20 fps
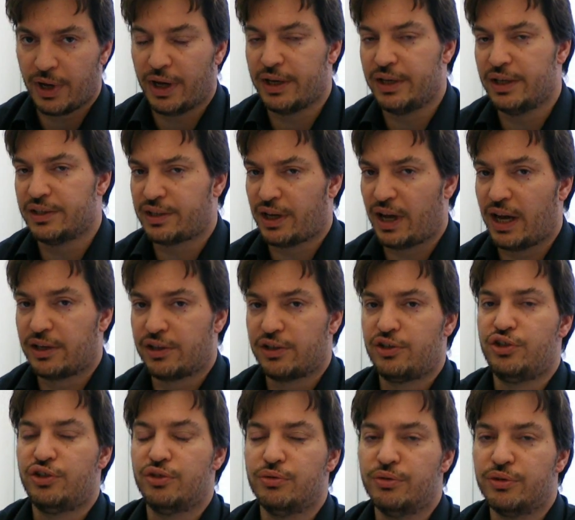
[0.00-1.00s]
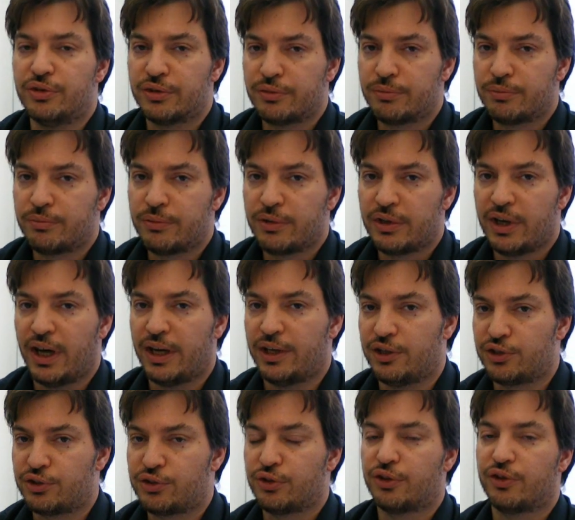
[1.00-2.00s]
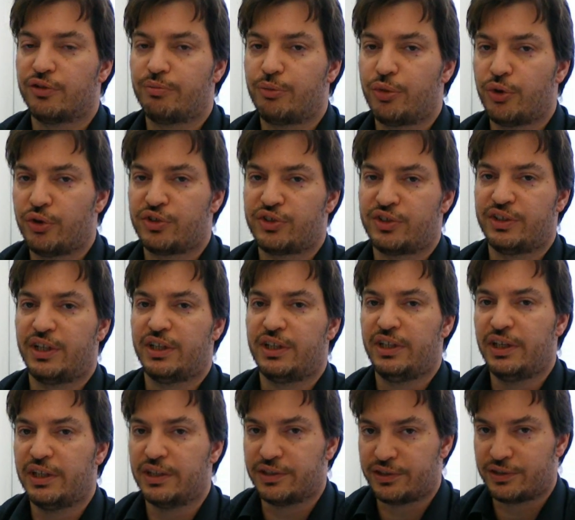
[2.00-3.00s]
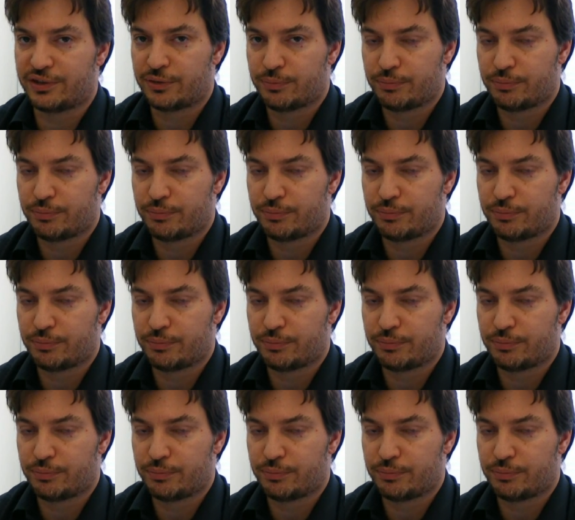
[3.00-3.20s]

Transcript: and his attitude and the sort of person that he is.